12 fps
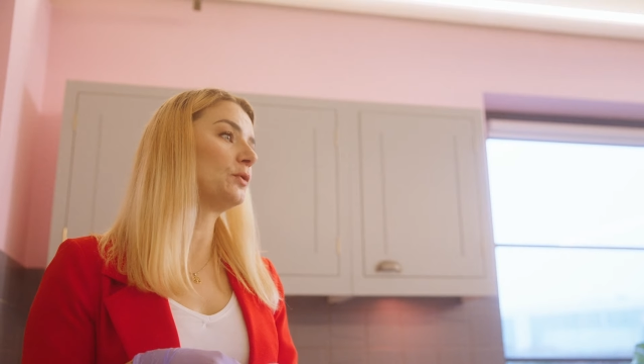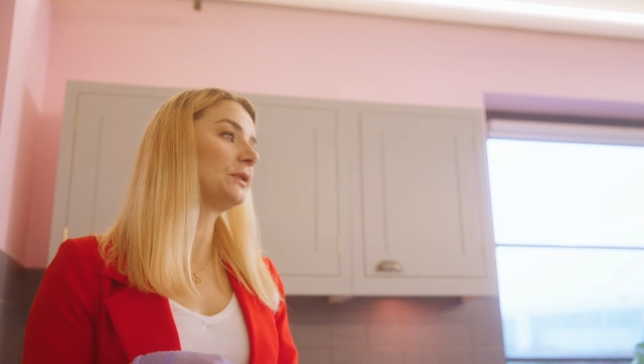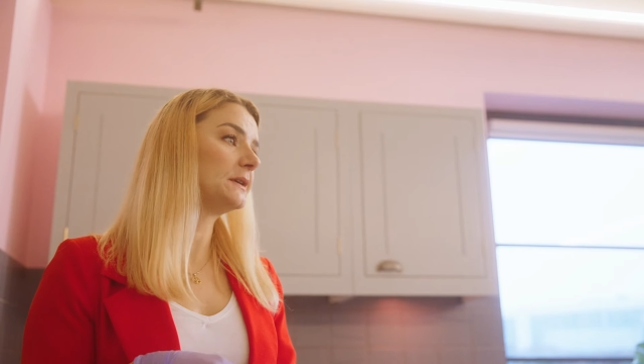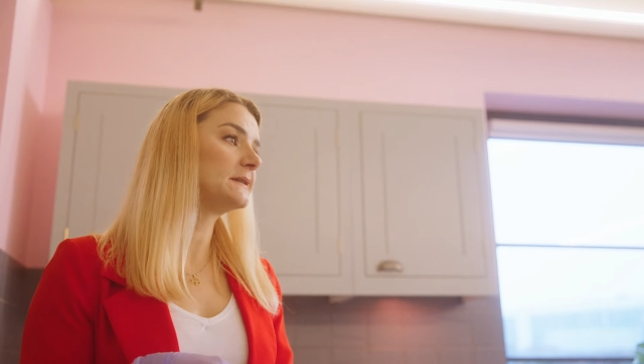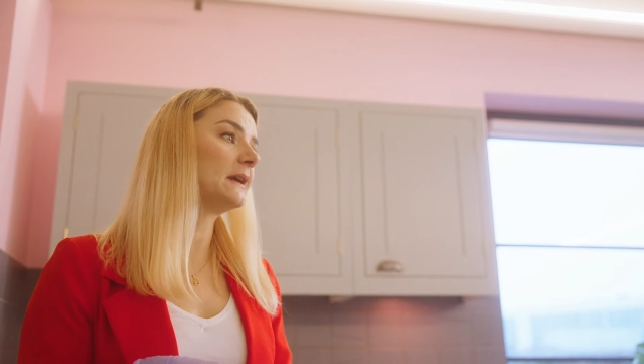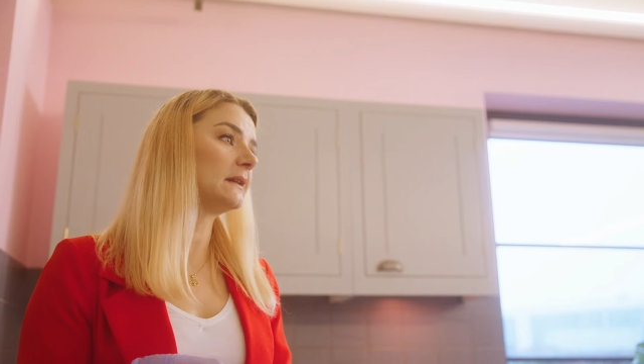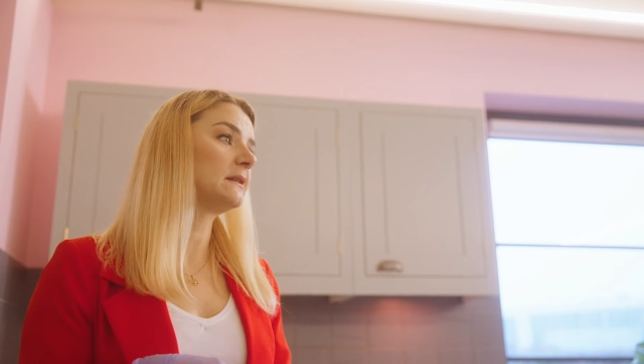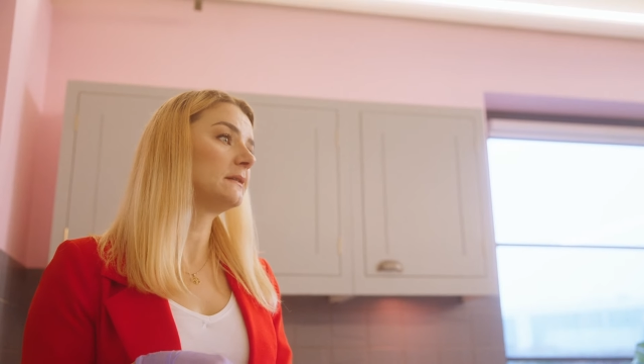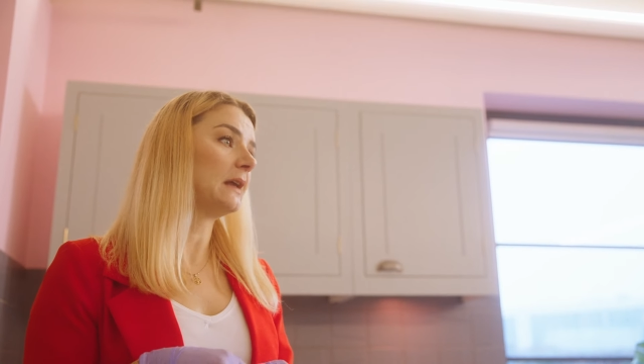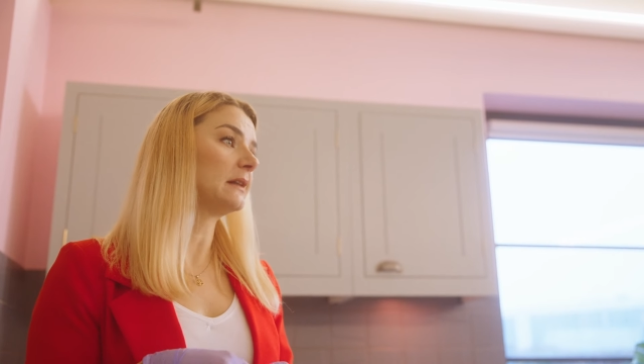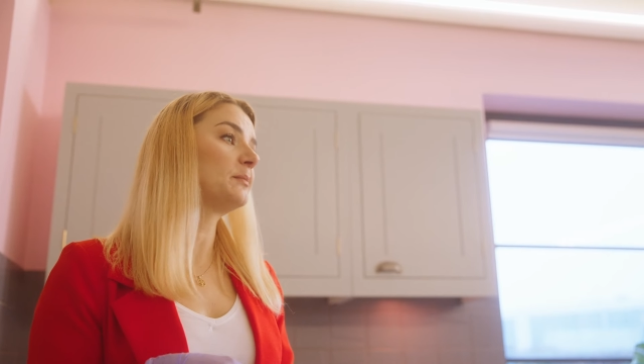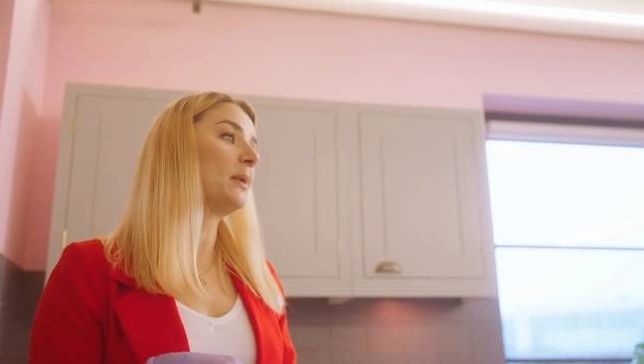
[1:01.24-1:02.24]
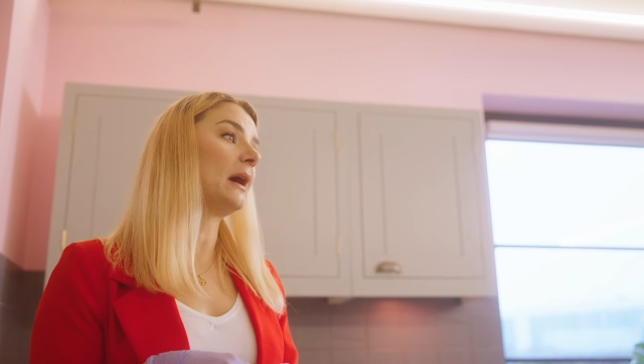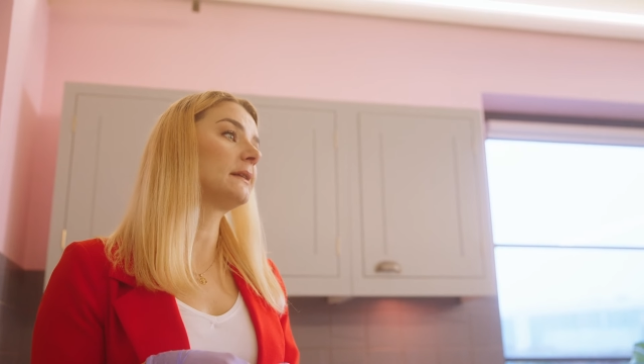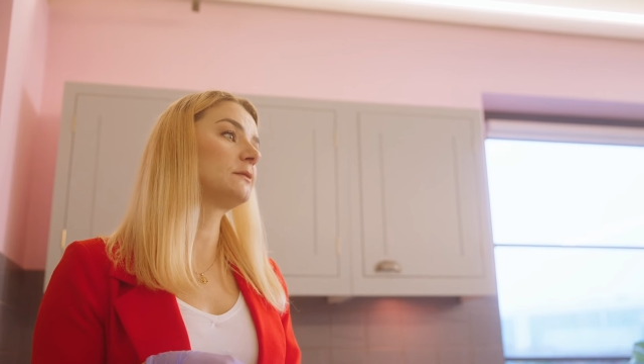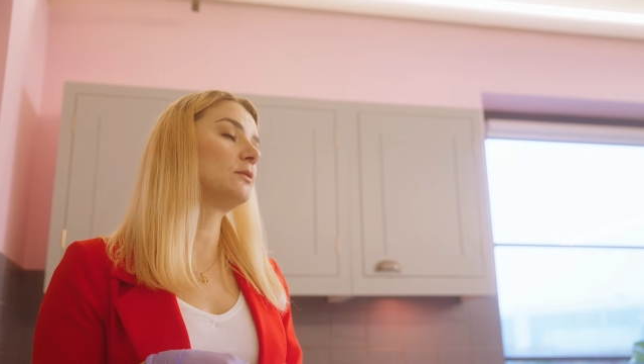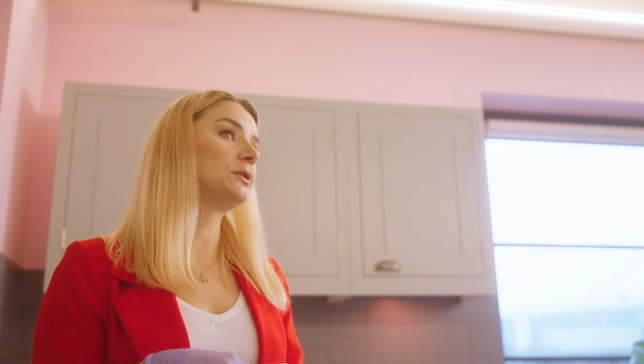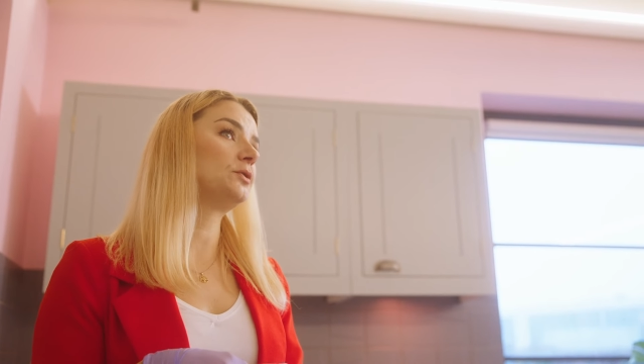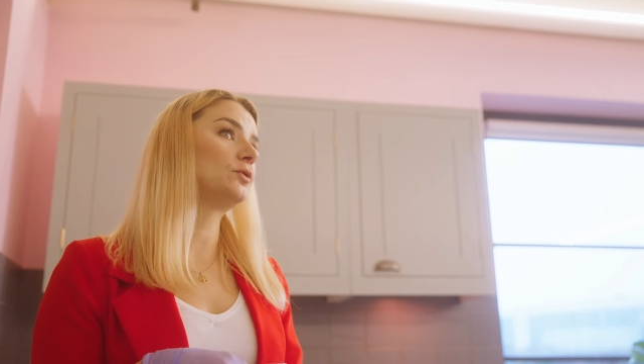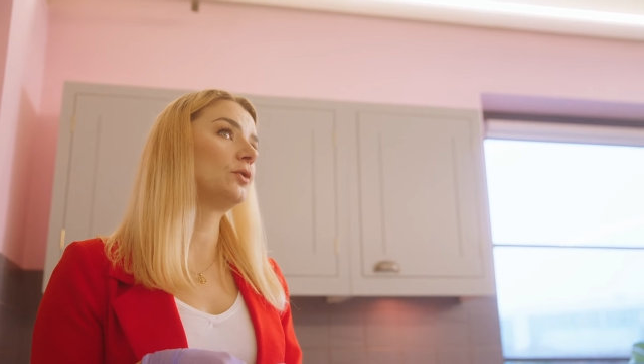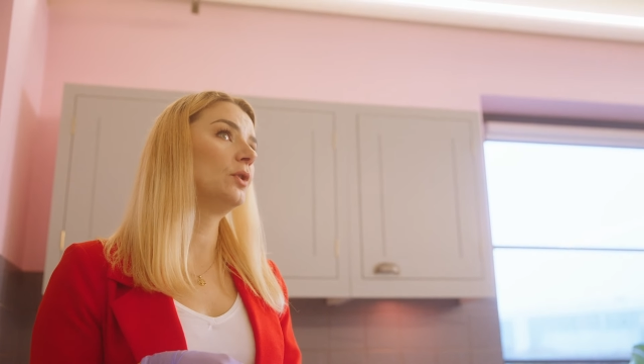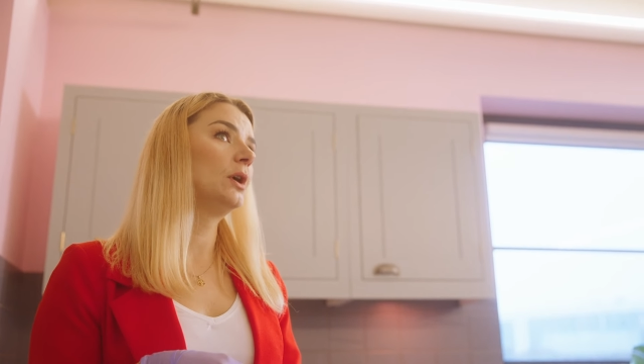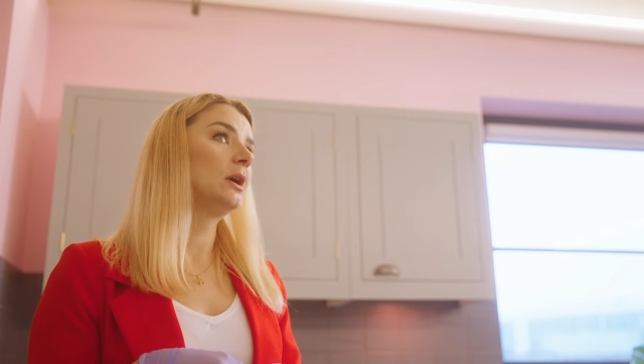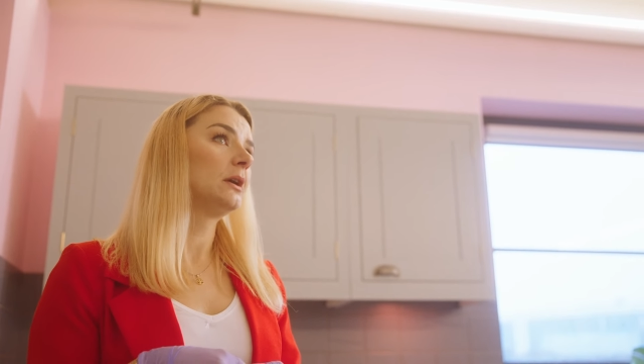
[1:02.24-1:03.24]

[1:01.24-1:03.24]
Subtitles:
book is that part when you